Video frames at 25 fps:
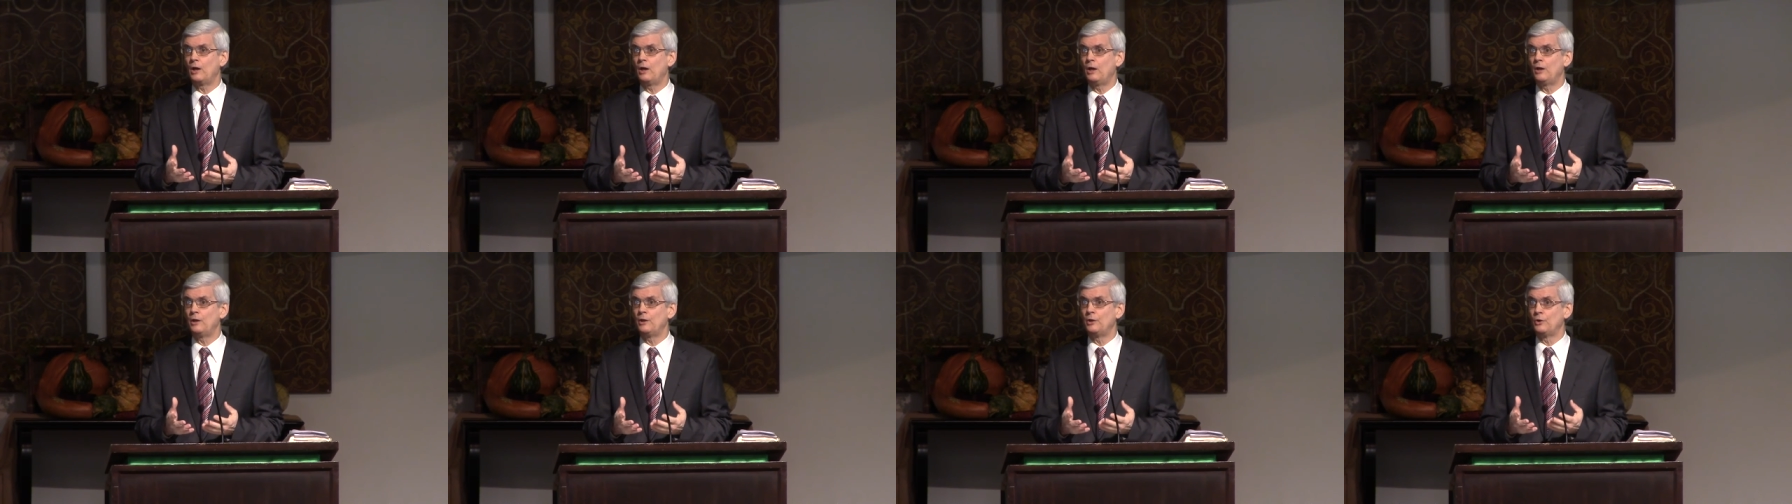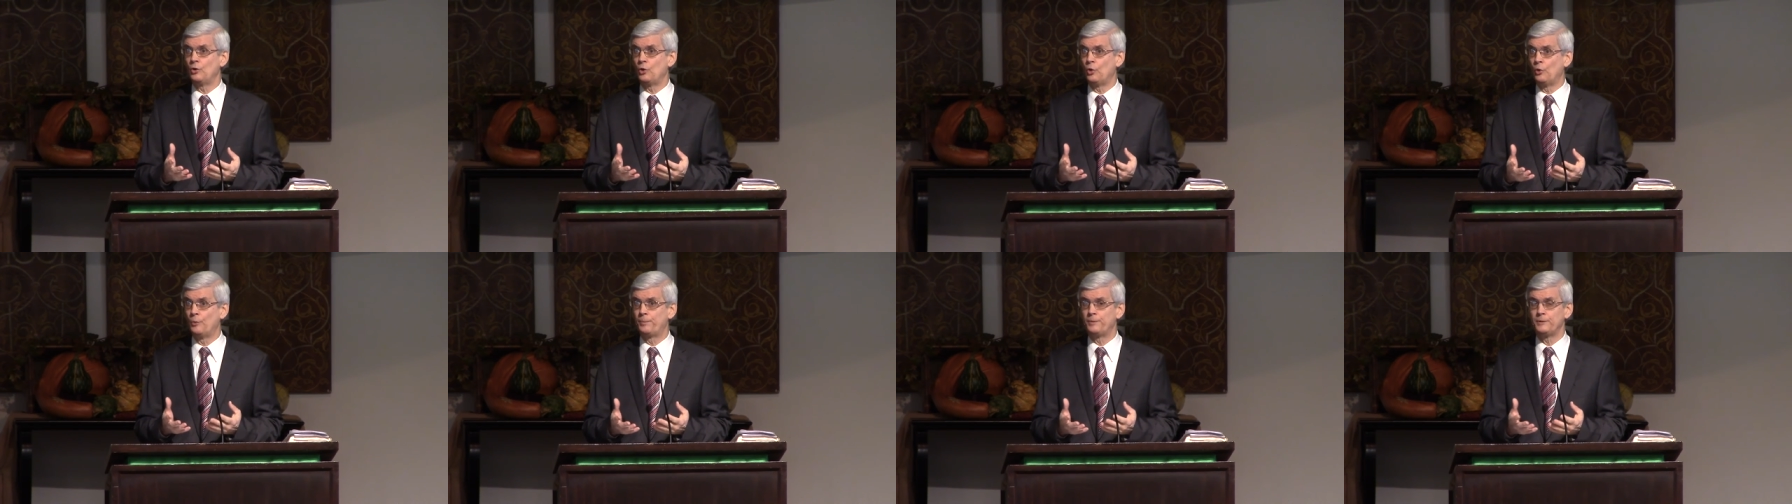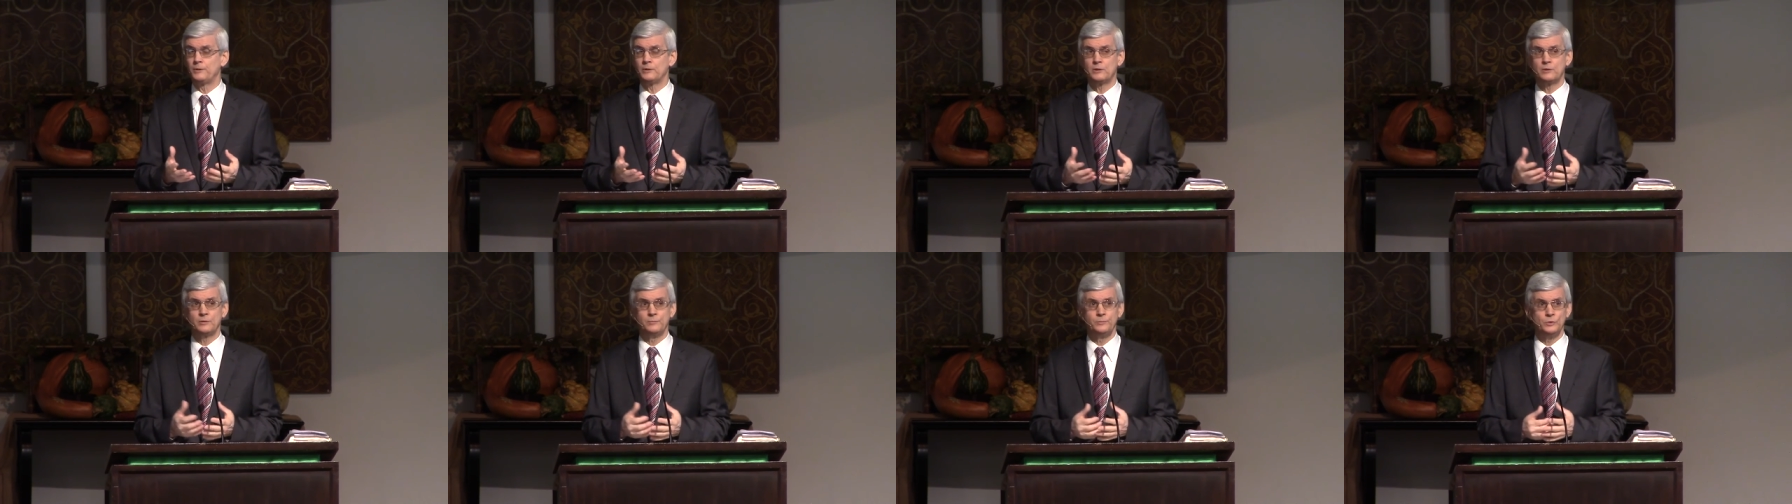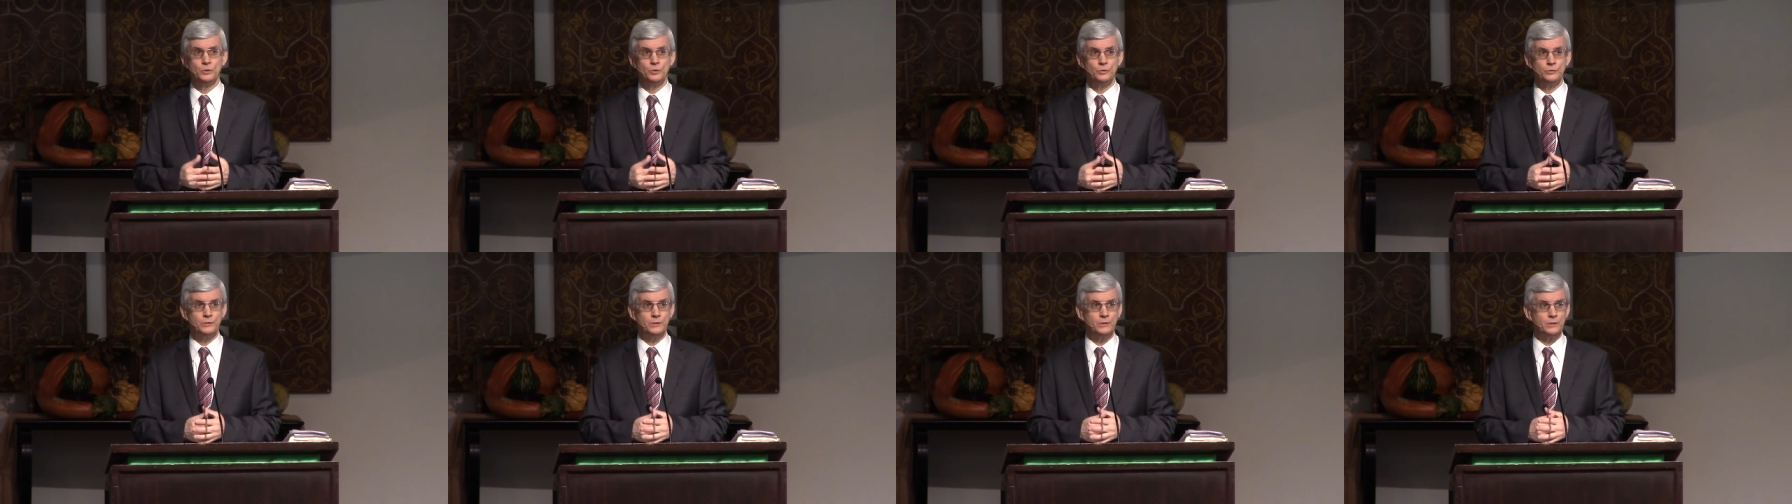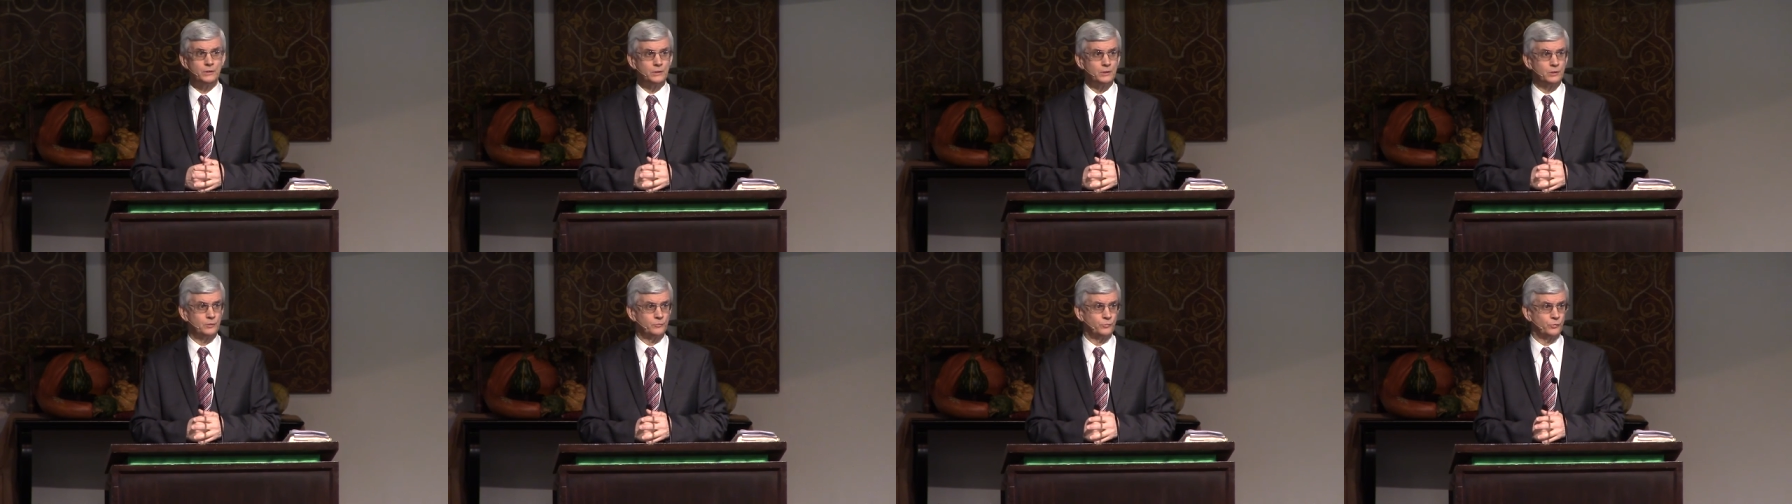an open
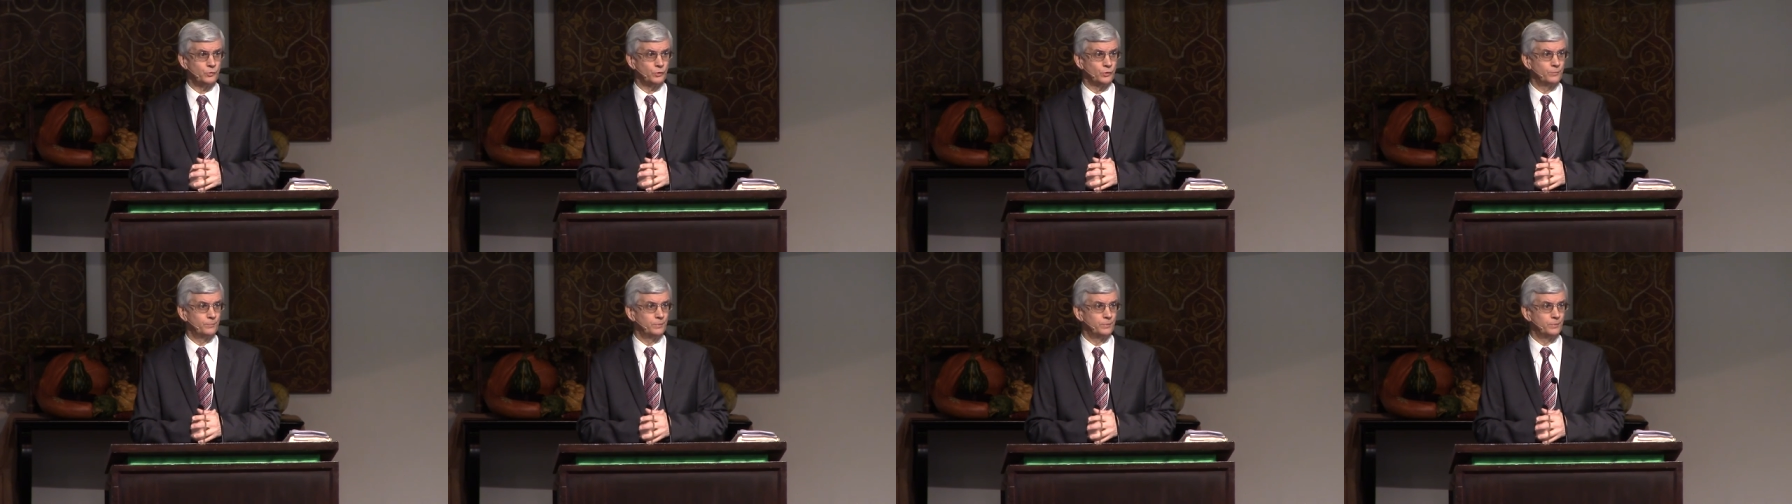communion if you're a